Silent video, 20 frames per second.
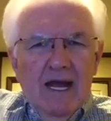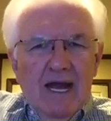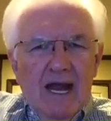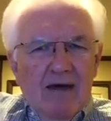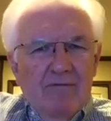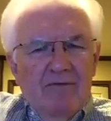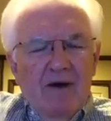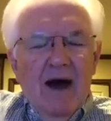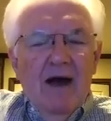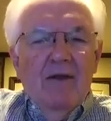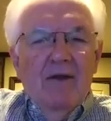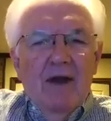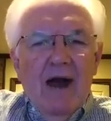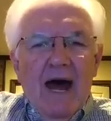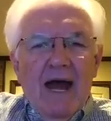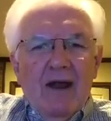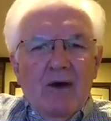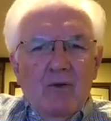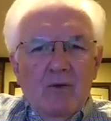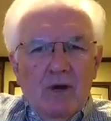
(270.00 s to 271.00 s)
Now, Father,
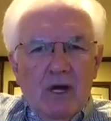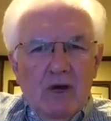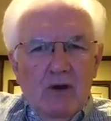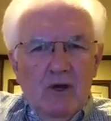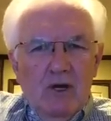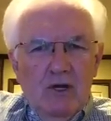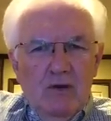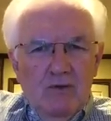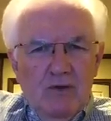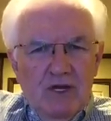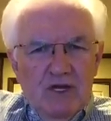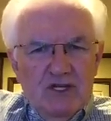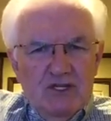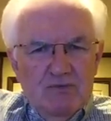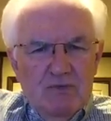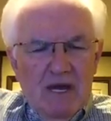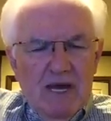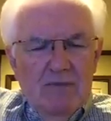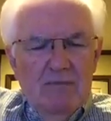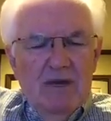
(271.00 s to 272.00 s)
I don't know who
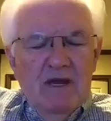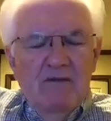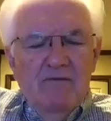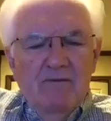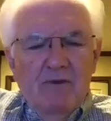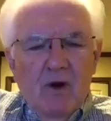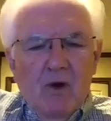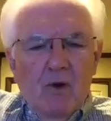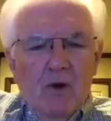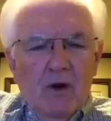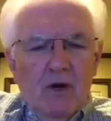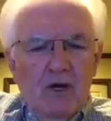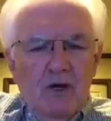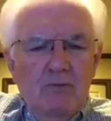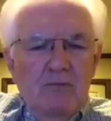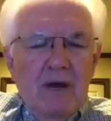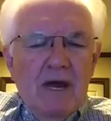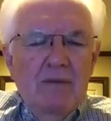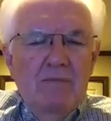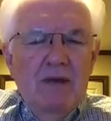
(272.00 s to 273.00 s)
this may be for, or
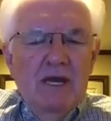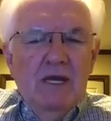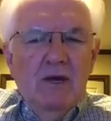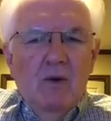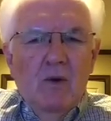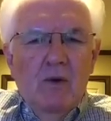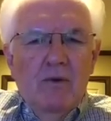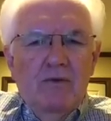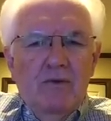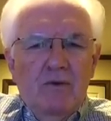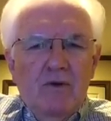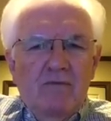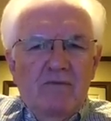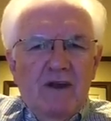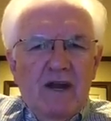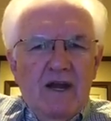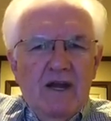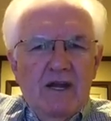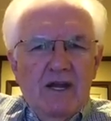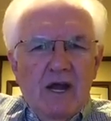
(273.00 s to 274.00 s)
who may be going through a
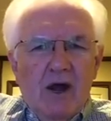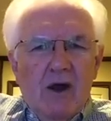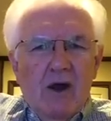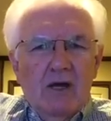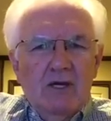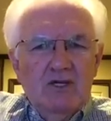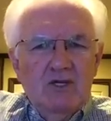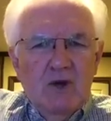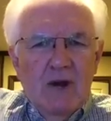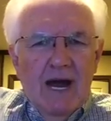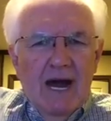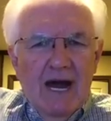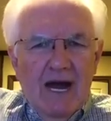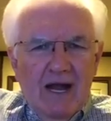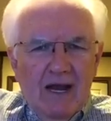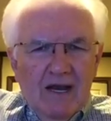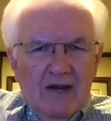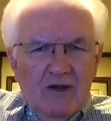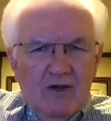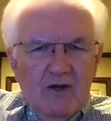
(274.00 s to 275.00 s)
very dark
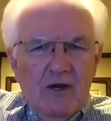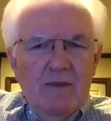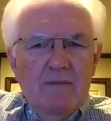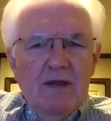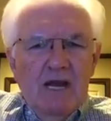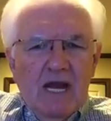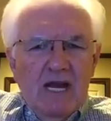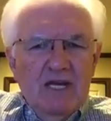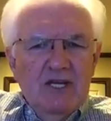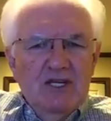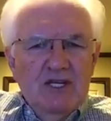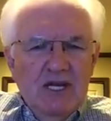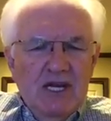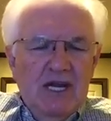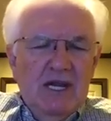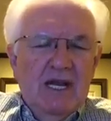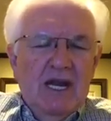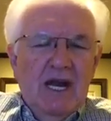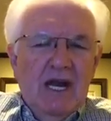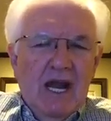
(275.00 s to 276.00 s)
trial or tribulation
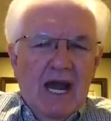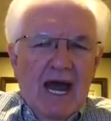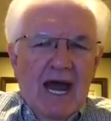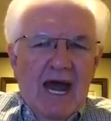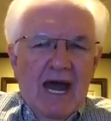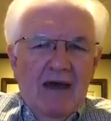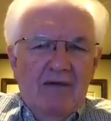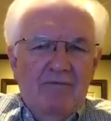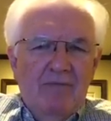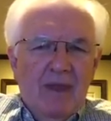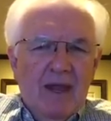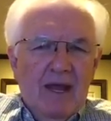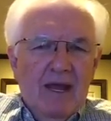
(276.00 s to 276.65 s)
in their life,